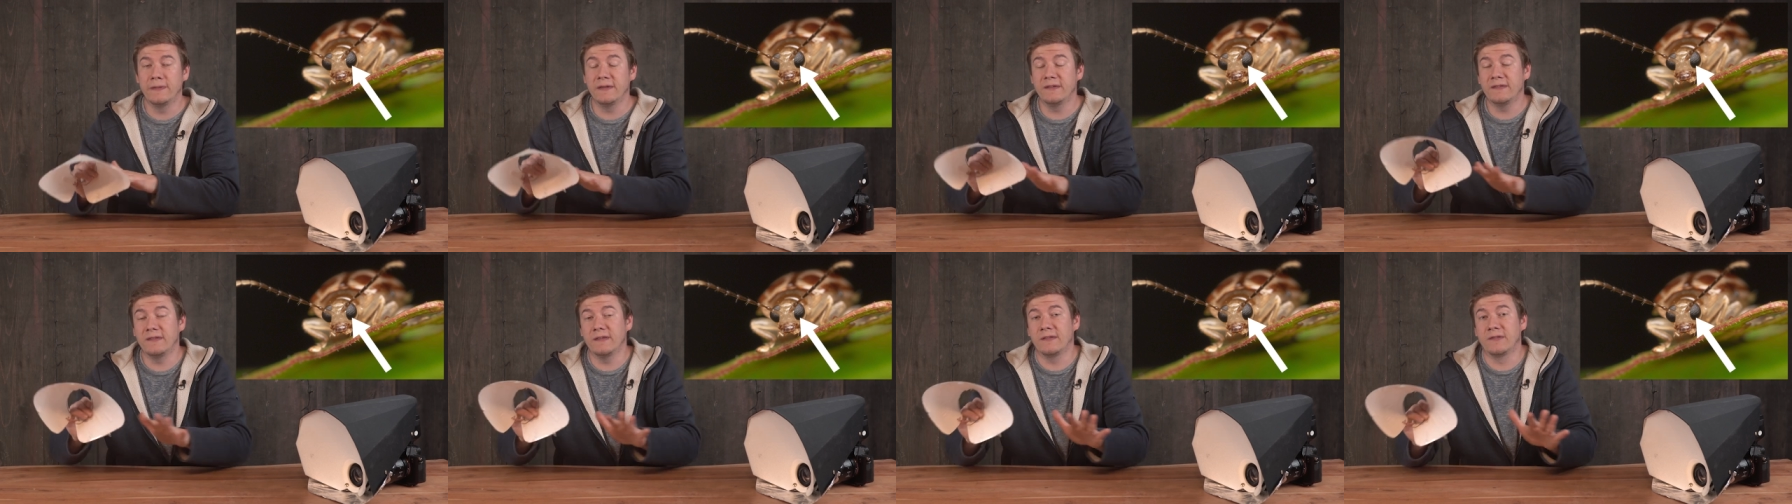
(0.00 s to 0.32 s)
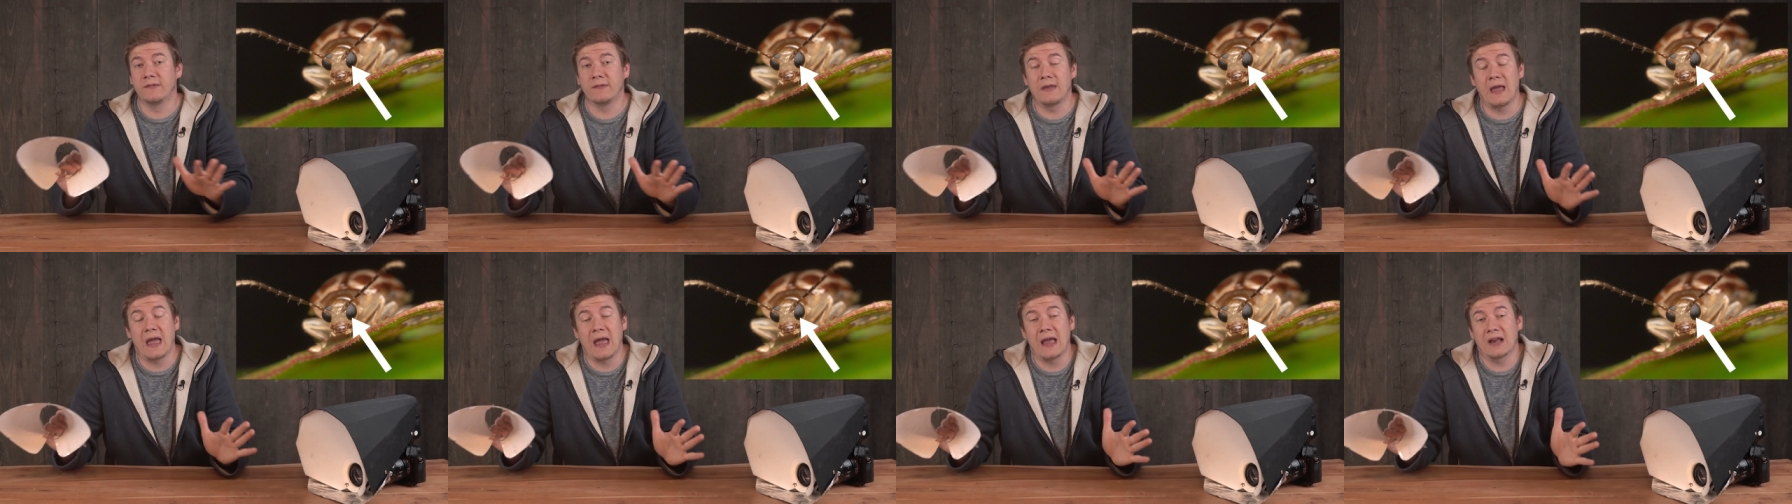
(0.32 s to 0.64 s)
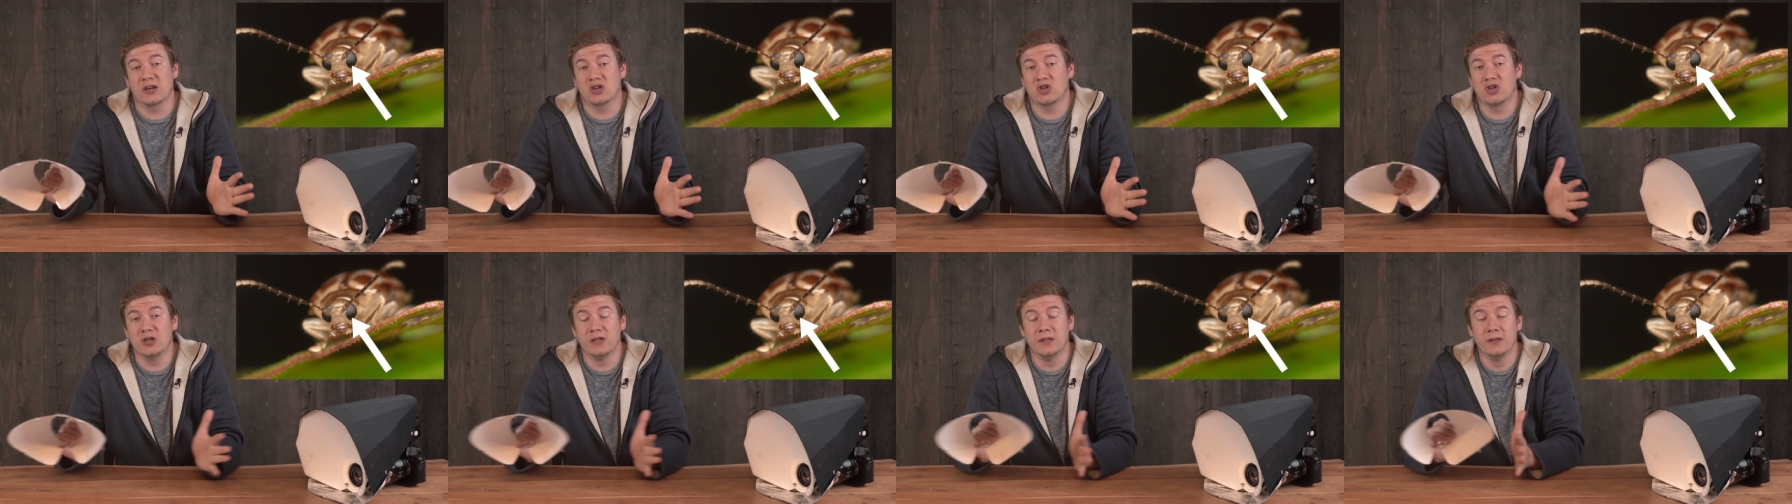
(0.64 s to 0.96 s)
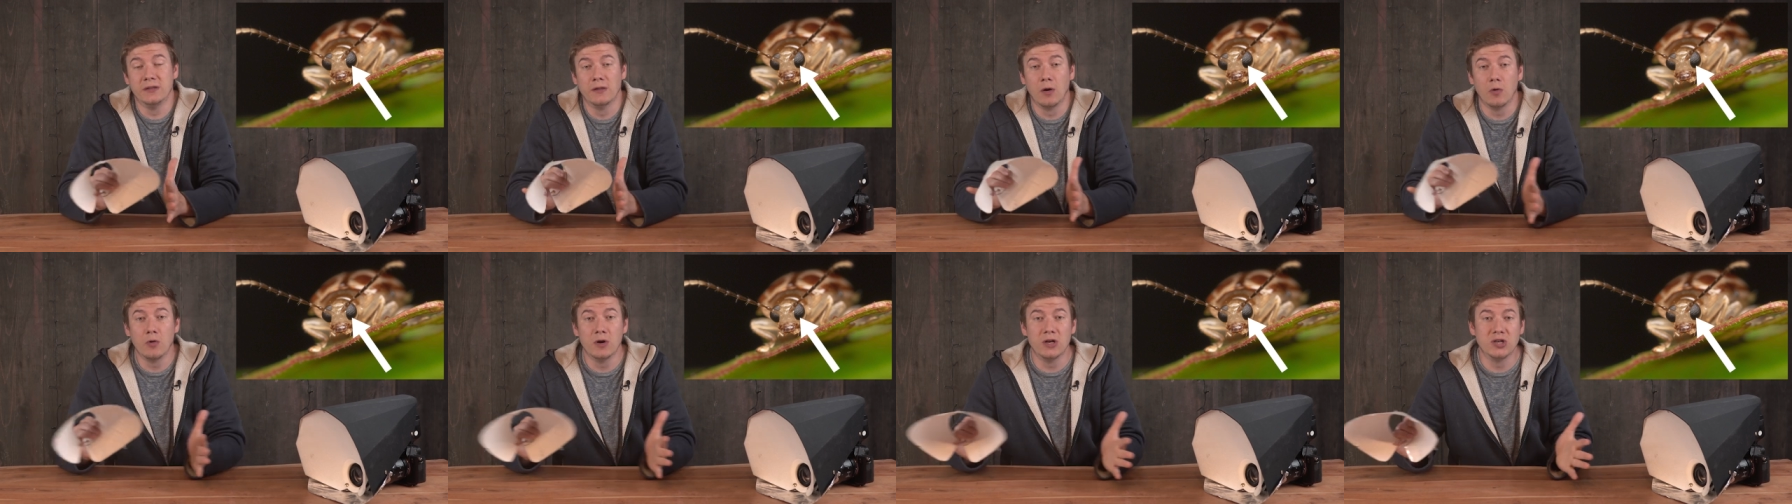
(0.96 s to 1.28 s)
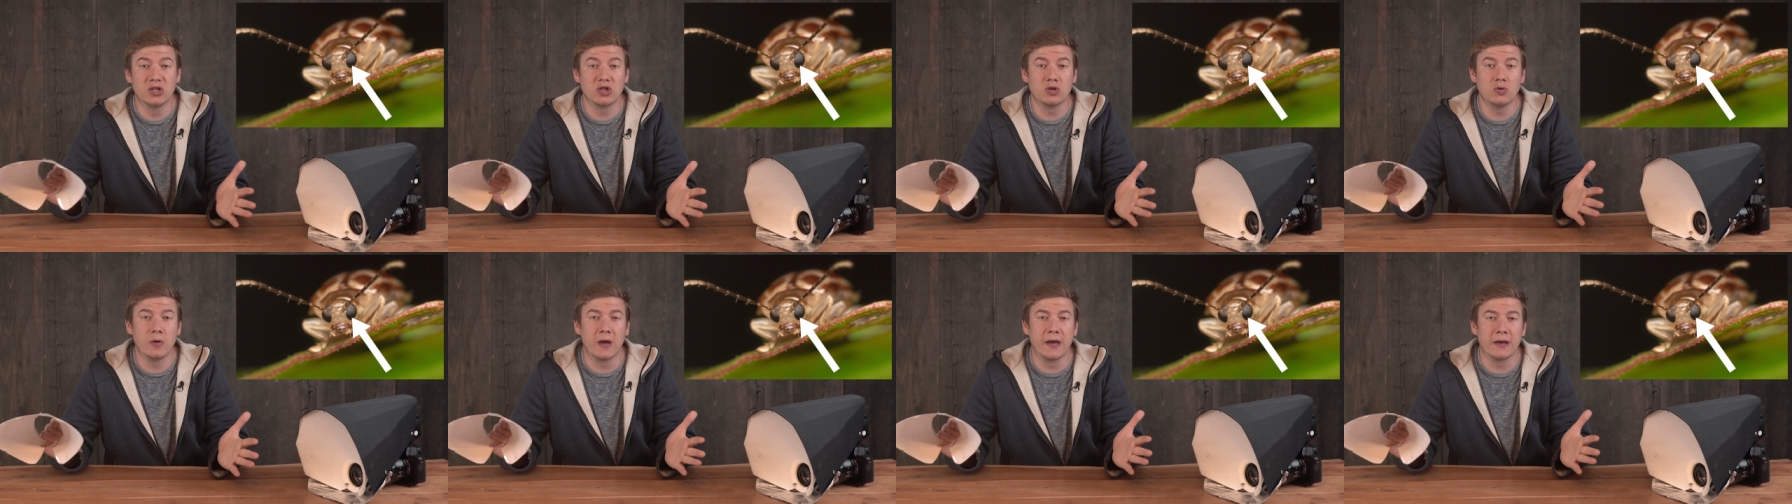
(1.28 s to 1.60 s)
this is actually no
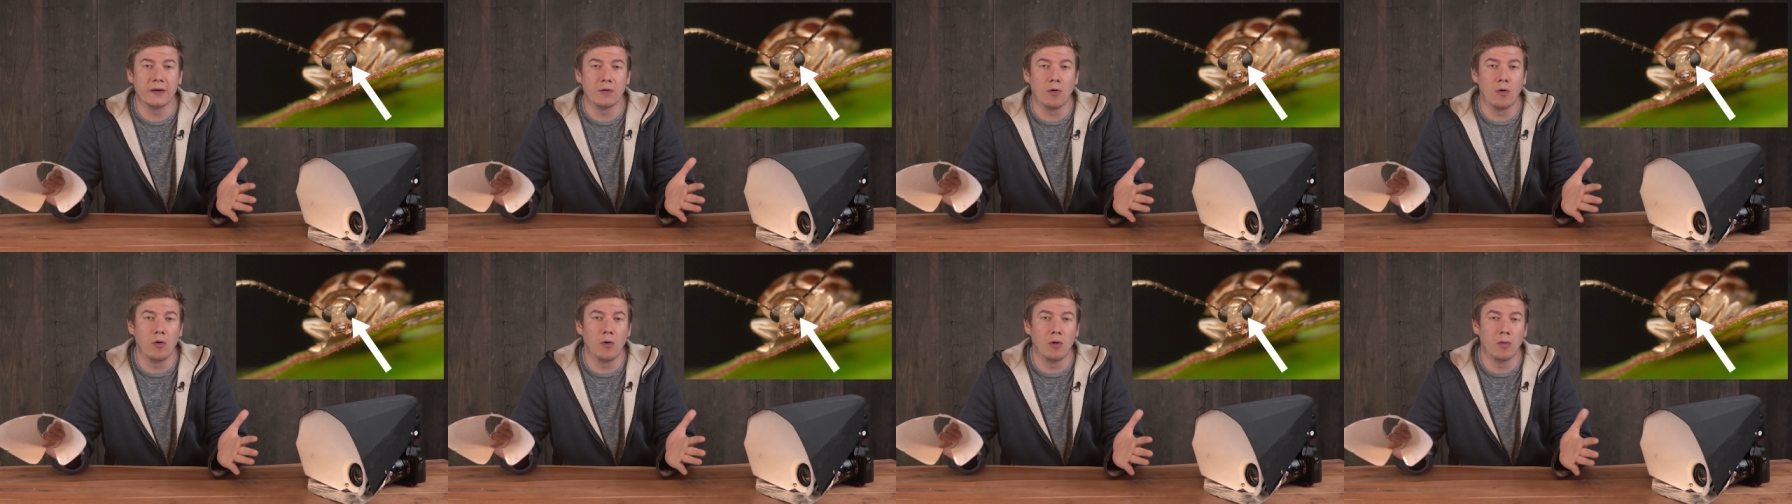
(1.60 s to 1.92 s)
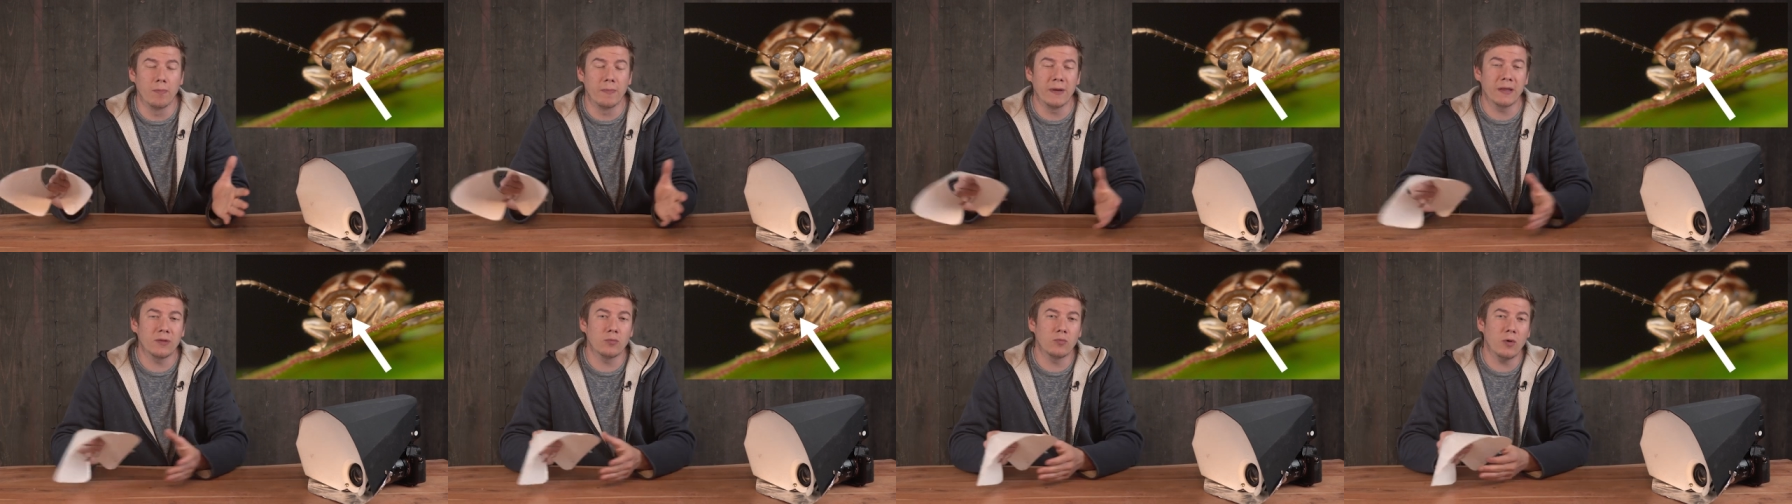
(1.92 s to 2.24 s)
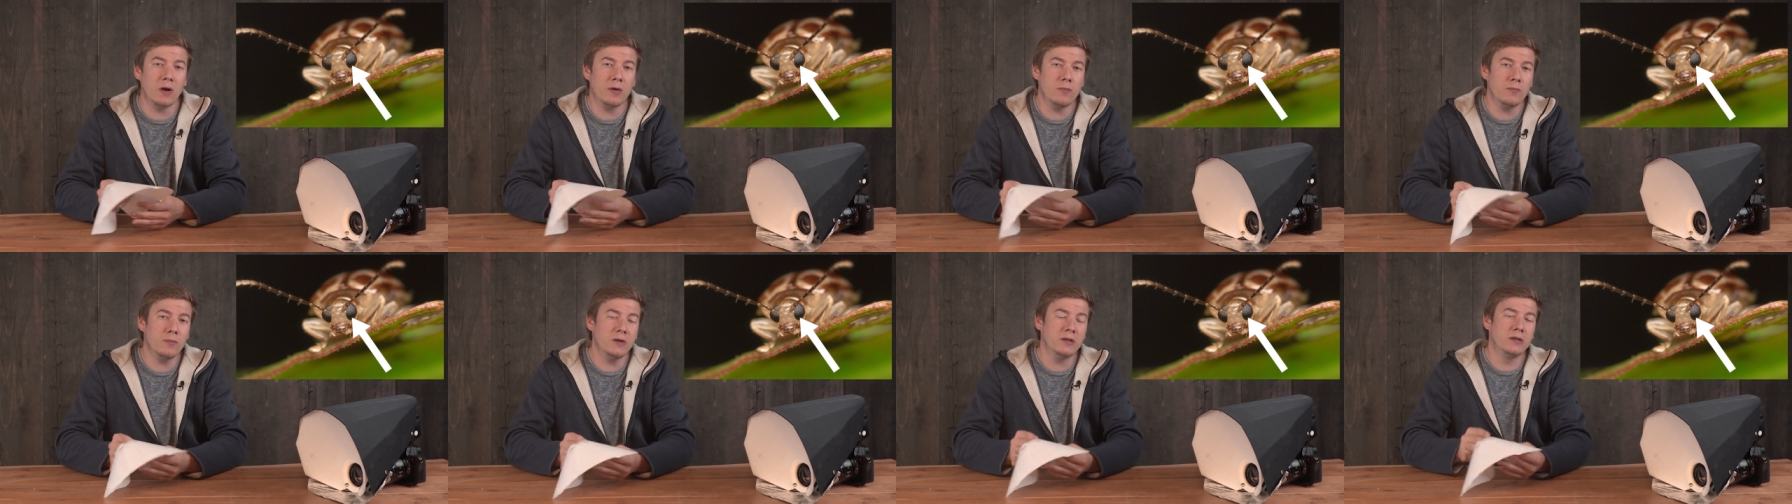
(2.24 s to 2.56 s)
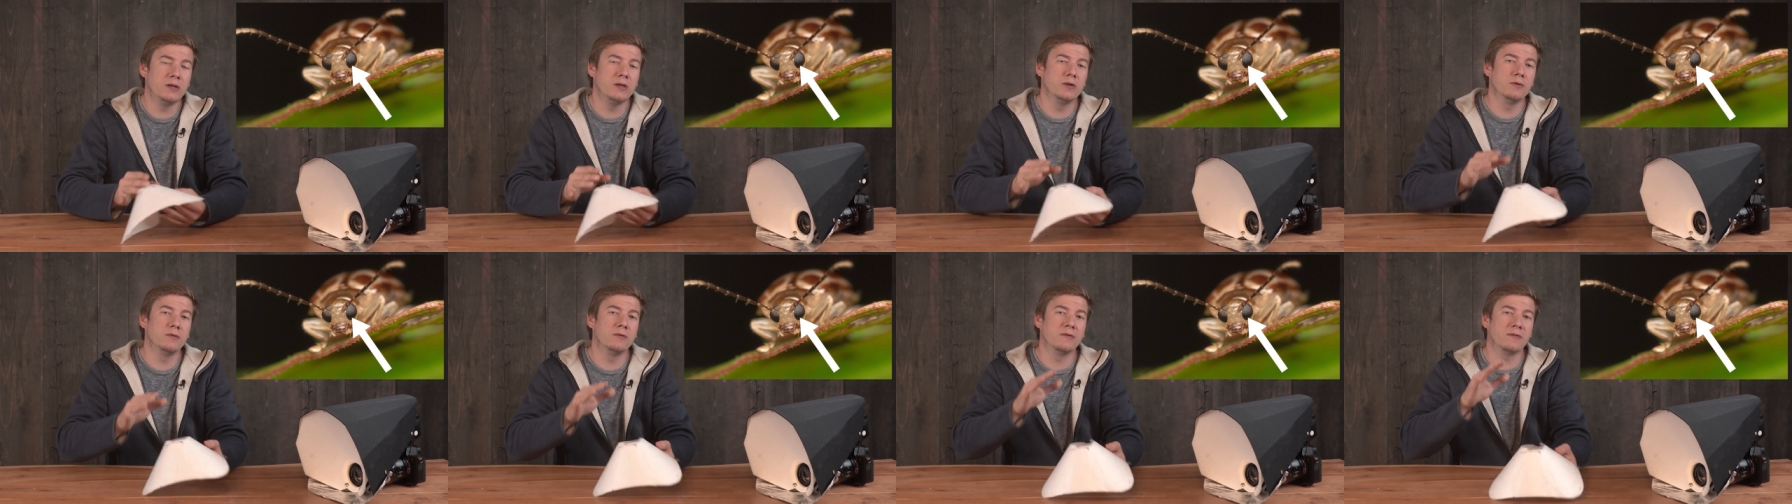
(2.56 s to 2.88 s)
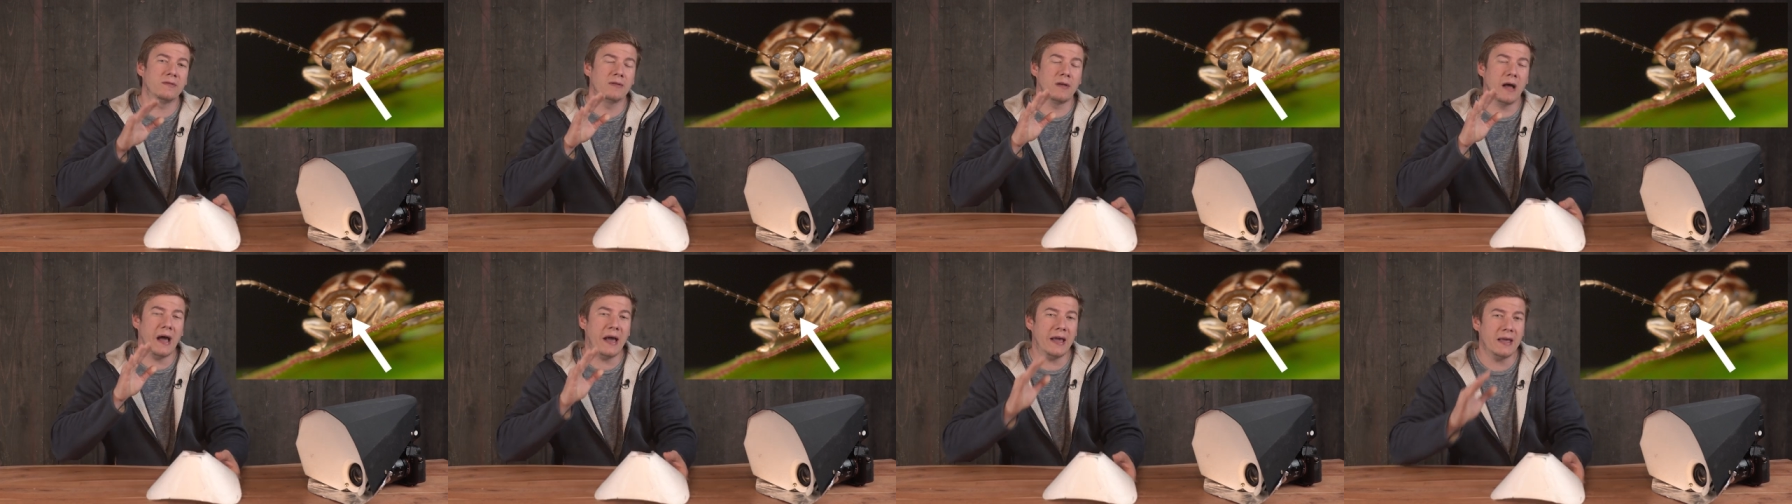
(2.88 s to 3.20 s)
issue at all. But when we
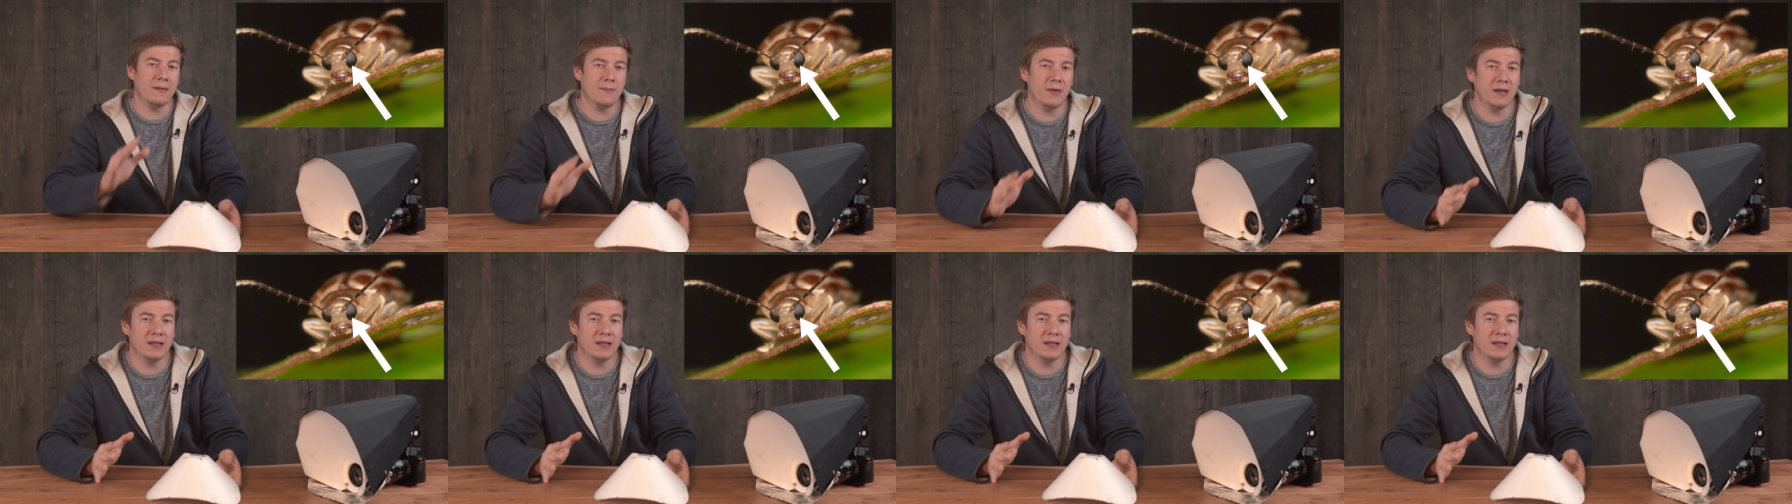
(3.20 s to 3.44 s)
use higher